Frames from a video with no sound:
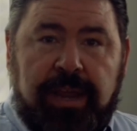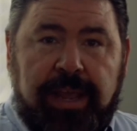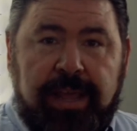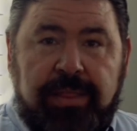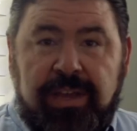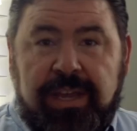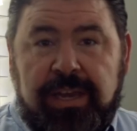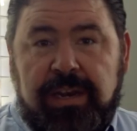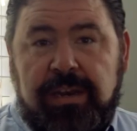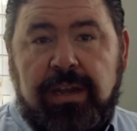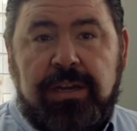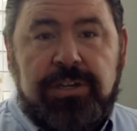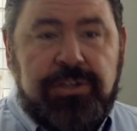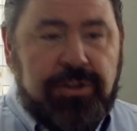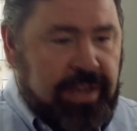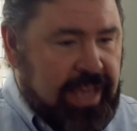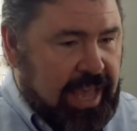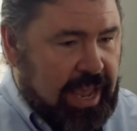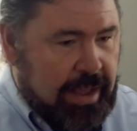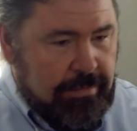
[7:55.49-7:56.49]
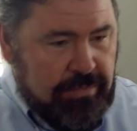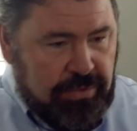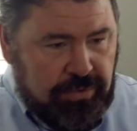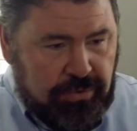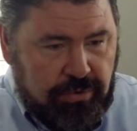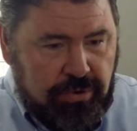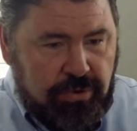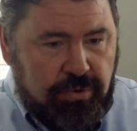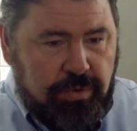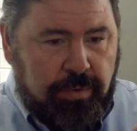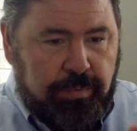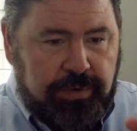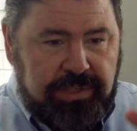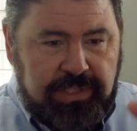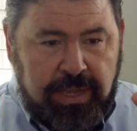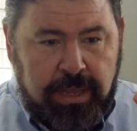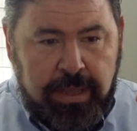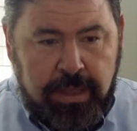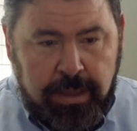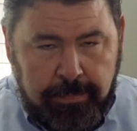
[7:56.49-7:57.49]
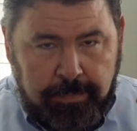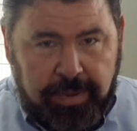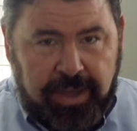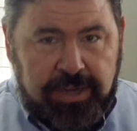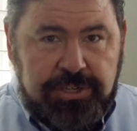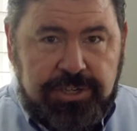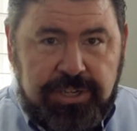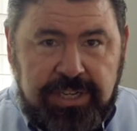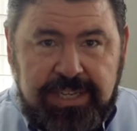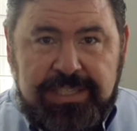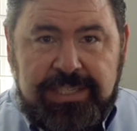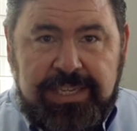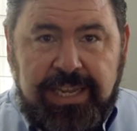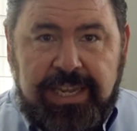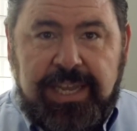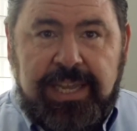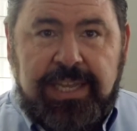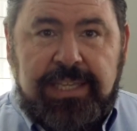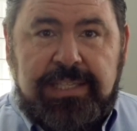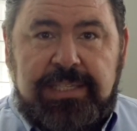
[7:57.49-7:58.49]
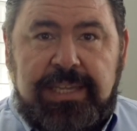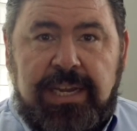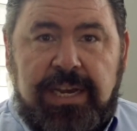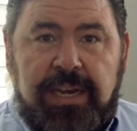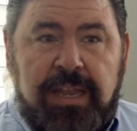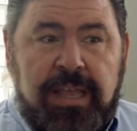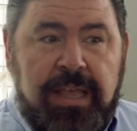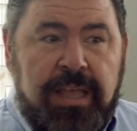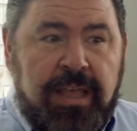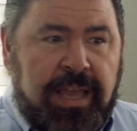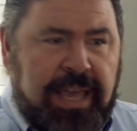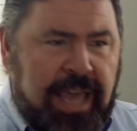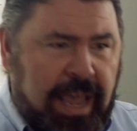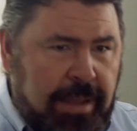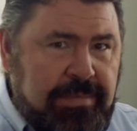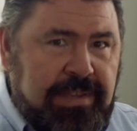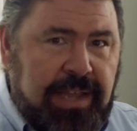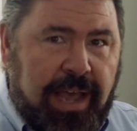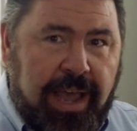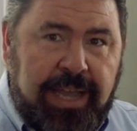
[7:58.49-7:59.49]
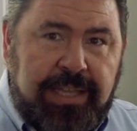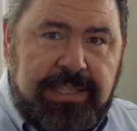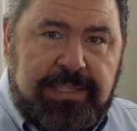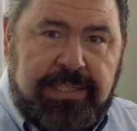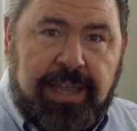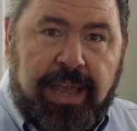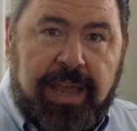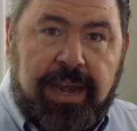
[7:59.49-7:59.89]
And the conductor came through and was punching tickets and came to Einstein,